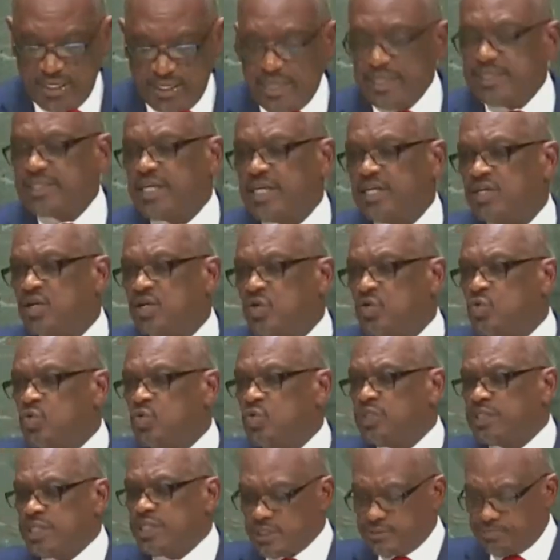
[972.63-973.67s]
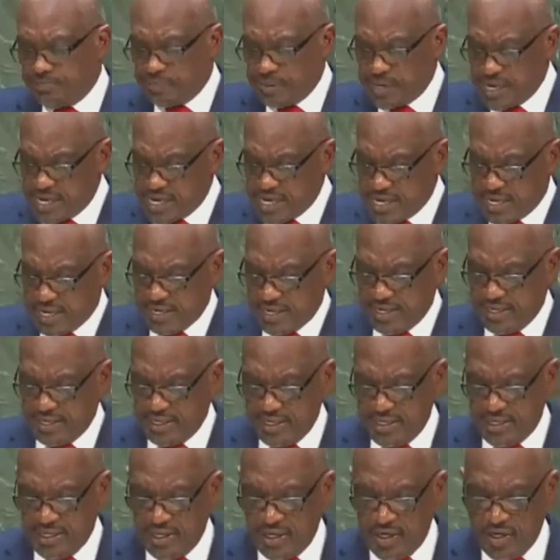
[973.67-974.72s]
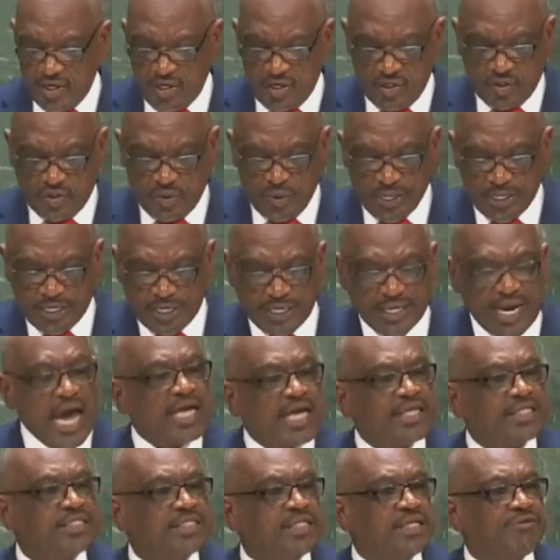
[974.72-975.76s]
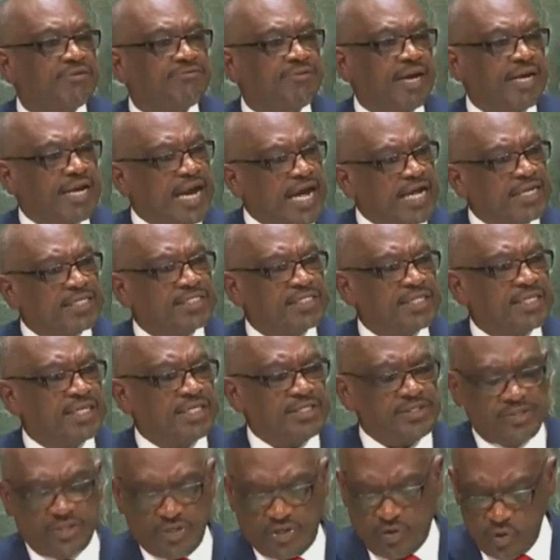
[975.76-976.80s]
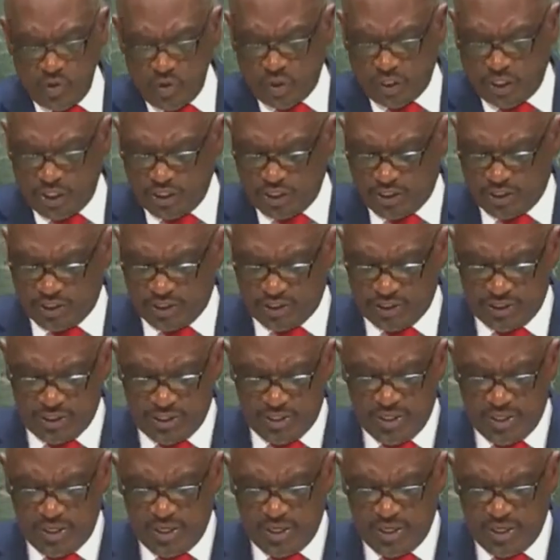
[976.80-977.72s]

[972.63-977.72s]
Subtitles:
This includes his plea to international financial institutions